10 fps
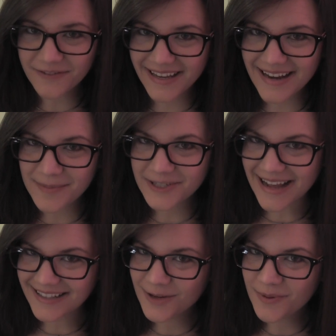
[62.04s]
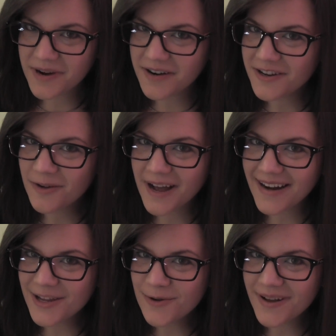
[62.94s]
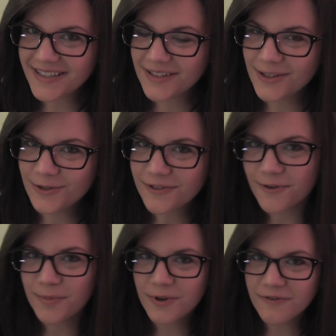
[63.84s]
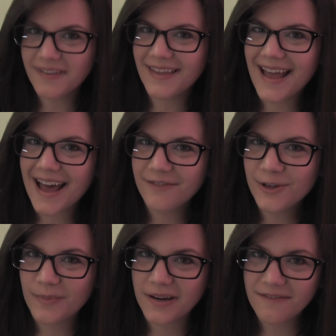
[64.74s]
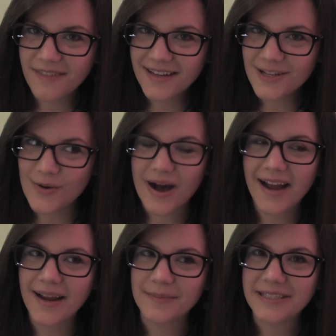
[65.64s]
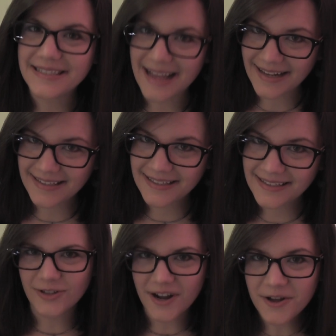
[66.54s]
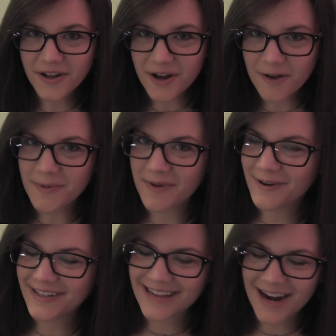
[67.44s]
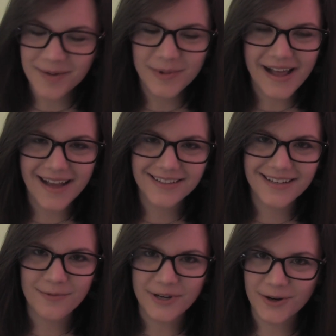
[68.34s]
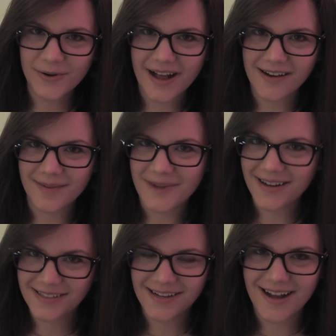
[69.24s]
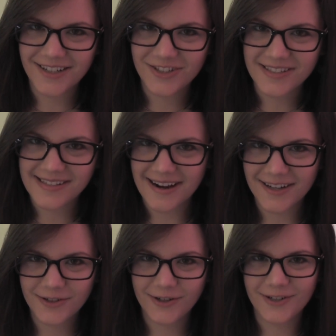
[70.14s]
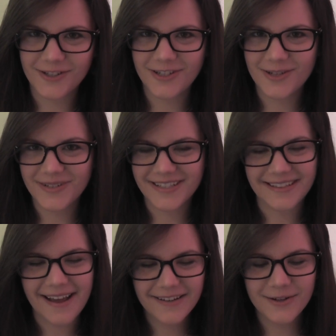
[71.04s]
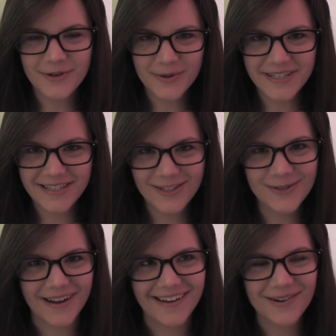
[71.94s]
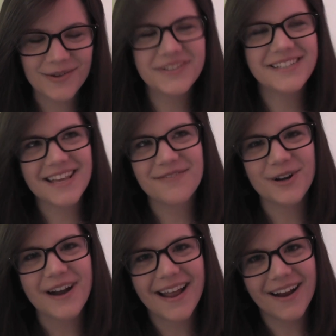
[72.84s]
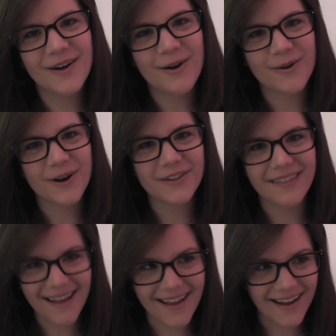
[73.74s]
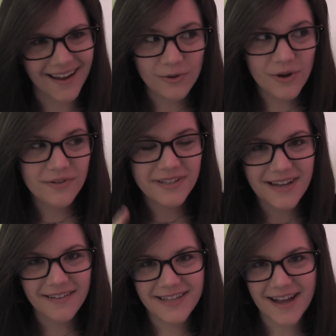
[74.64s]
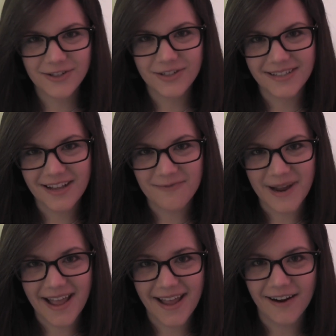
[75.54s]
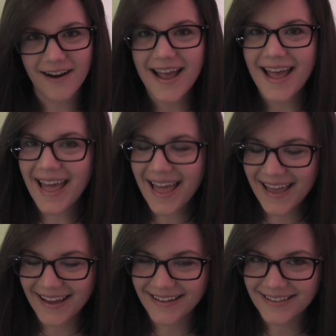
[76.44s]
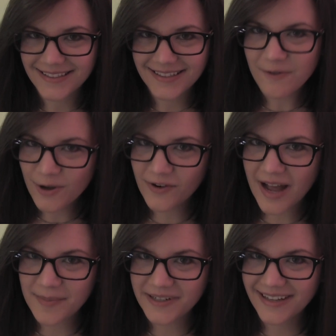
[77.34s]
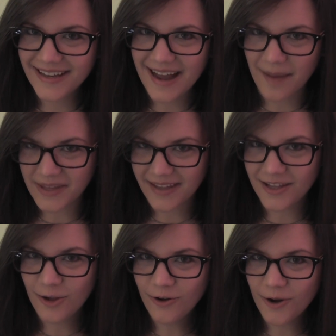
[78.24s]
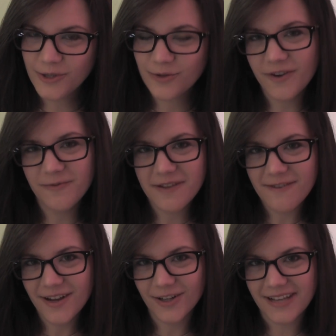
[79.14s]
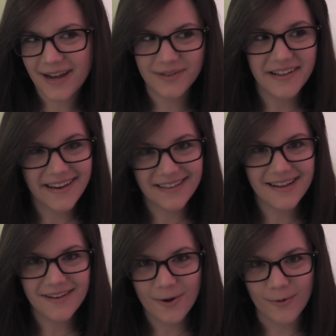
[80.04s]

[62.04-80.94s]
know if kidnappers ask you what part of your body you want to lose for proof that they have you, but if they do, I am set. So now y'all know if I'm ever in a terrible accident when you're around, I'm knocked unconscious, the doctor turns to you and says, I don't know what to do. I can only save her hair or her leg. You know to tell the doctor to save my hair. And if you ever happen to kidnap me, you know which one of my fingers I would like sent